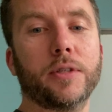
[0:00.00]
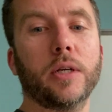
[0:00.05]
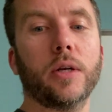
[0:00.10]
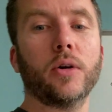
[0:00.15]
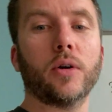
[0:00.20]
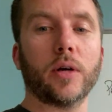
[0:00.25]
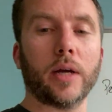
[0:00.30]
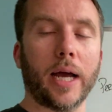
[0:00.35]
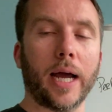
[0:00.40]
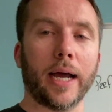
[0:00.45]
to
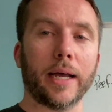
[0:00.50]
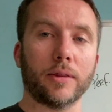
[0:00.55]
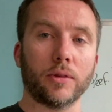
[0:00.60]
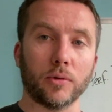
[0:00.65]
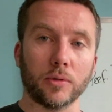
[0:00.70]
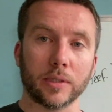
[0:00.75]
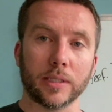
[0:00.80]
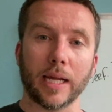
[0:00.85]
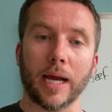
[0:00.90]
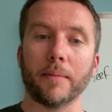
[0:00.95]
look at
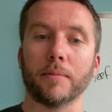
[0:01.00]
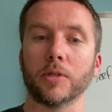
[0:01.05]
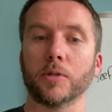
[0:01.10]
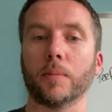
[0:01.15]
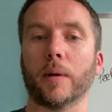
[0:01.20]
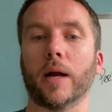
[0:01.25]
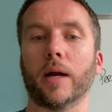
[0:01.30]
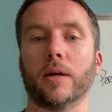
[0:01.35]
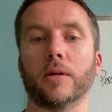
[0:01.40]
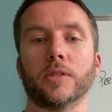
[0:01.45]
those damage
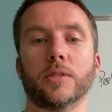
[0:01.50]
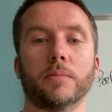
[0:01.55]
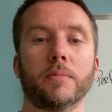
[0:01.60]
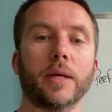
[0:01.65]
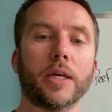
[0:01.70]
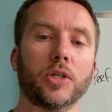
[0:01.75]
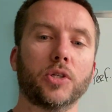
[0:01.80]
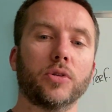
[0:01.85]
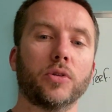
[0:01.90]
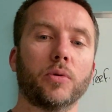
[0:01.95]
markers and
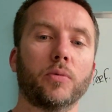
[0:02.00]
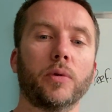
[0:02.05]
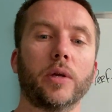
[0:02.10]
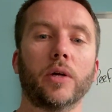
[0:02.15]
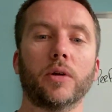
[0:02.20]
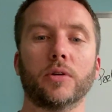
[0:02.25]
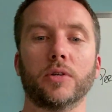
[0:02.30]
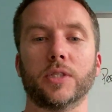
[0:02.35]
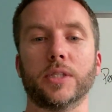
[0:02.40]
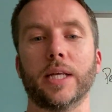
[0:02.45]
make sure that we
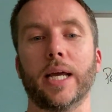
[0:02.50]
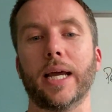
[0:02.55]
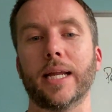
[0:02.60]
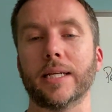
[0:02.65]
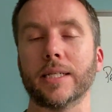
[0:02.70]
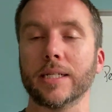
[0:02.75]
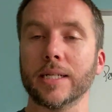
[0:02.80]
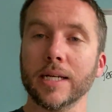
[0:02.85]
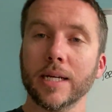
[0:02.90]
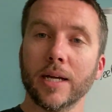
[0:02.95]

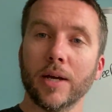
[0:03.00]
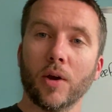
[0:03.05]
understand